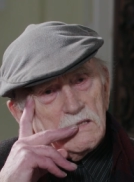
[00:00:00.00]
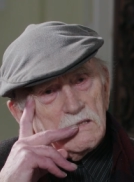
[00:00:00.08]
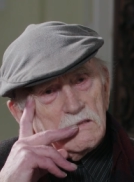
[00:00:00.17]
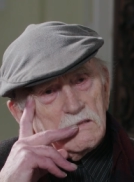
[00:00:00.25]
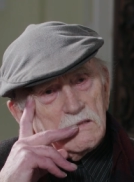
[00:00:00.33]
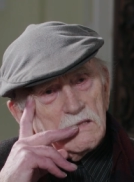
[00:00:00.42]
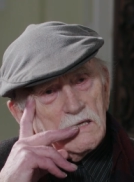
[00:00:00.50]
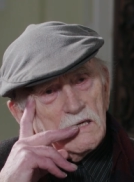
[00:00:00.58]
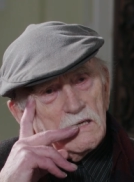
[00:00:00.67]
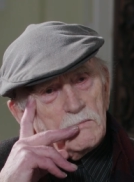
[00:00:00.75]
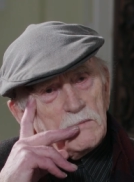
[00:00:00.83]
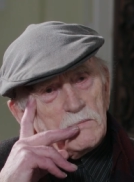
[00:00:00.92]
Yeah.
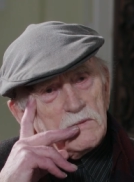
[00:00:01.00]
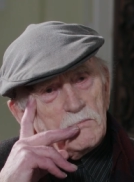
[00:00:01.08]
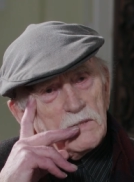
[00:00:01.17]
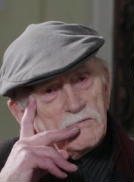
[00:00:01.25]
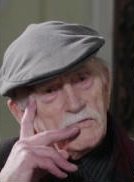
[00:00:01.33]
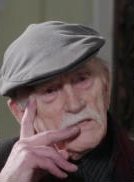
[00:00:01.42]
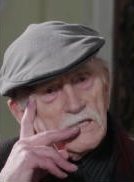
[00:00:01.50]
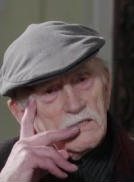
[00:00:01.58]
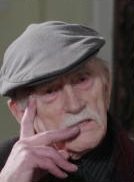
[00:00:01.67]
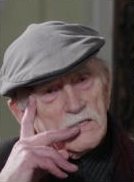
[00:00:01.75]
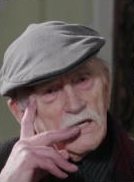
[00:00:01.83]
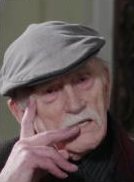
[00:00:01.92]
I remember my
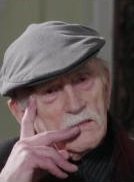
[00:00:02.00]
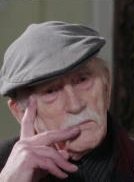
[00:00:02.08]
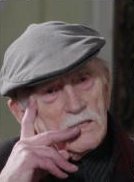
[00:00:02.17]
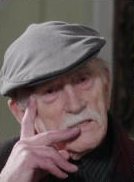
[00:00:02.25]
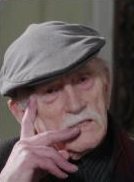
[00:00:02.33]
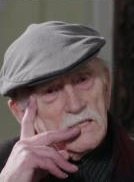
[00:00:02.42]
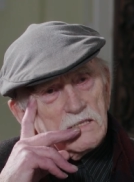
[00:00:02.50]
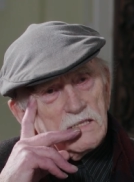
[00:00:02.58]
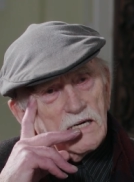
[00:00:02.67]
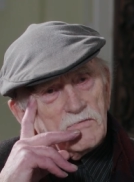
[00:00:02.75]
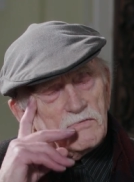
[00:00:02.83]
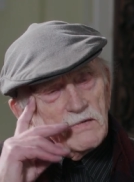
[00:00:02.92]
father talking about the,
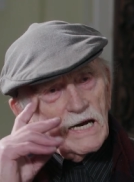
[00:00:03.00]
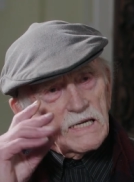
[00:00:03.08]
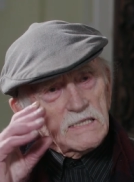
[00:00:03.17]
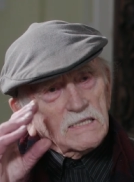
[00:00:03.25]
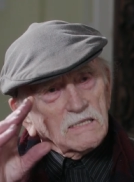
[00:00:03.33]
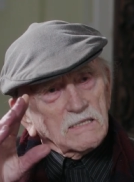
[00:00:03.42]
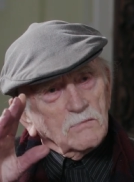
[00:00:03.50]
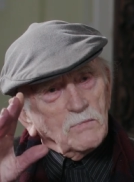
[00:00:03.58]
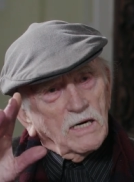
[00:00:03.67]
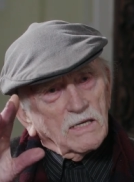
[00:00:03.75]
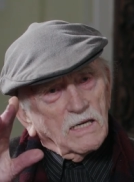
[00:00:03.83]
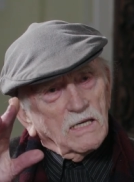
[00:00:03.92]
that fact, the
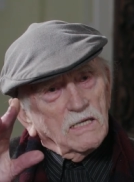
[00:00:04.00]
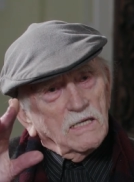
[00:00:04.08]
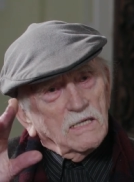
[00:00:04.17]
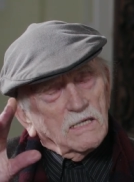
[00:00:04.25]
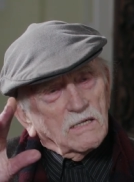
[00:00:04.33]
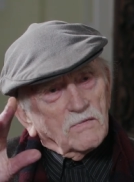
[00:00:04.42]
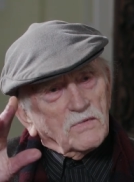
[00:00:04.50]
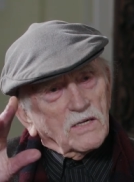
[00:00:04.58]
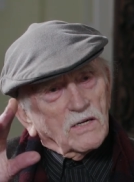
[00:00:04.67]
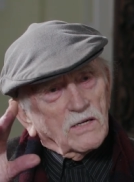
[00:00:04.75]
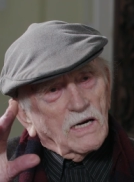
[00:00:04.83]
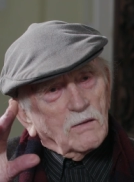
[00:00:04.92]
model mm. of hmm. the
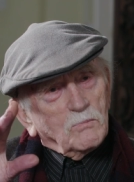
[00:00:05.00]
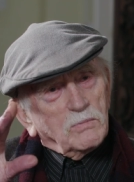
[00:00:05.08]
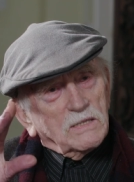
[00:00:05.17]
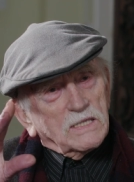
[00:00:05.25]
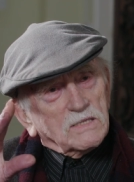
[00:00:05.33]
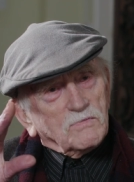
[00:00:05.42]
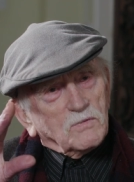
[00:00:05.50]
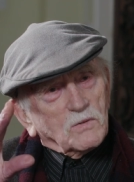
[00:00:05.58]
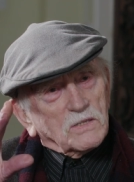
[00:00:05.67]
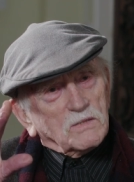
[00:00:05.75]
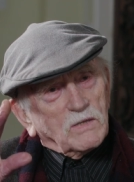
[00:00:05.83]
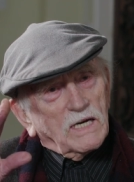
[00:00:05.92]
unarmed police
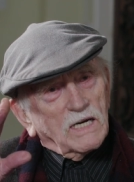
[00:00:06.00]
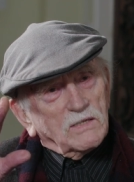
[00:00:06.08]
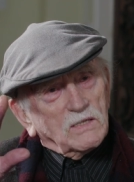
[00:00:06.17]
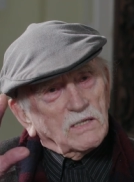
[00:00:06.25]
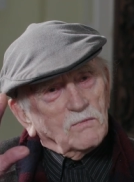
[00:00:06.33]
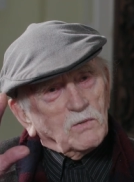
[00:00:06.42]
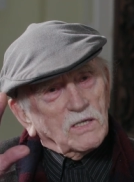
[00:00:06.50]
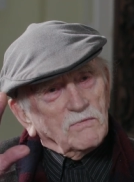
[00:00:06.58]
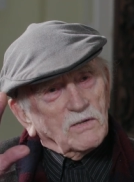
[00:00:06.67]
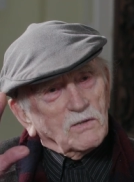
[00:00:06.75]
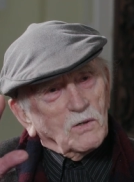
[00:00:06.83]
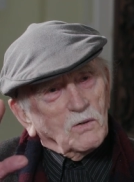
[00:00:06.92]
force. Mm. We had one
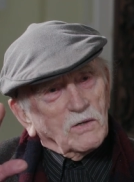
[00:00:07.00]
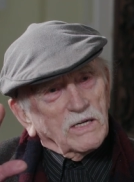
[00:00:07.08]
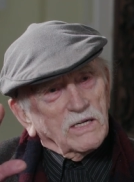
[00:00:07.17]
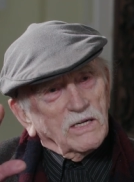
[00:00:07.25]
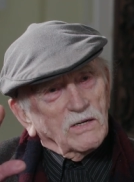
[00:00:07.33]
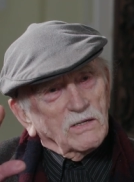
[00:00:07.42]
of our own here.